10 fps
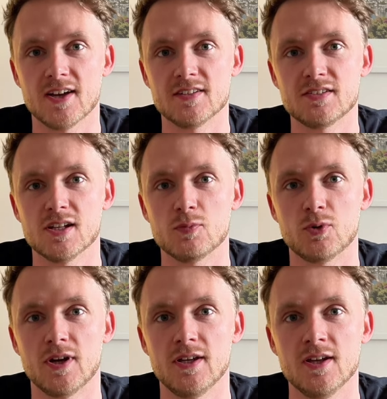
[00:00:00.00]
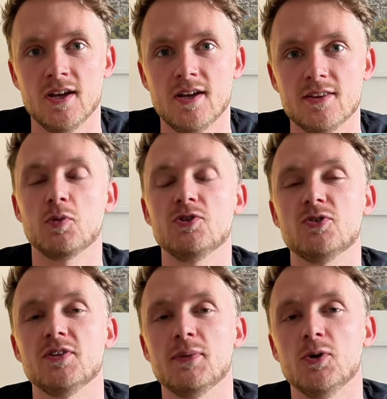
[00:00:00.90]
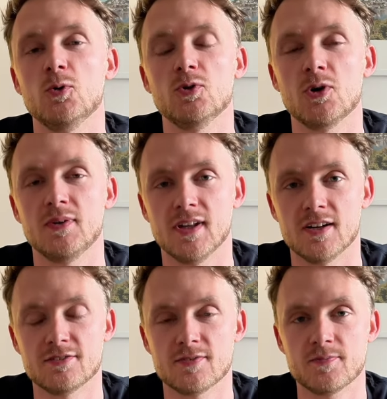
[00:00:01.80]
and celebrate this one drink that we all know and love.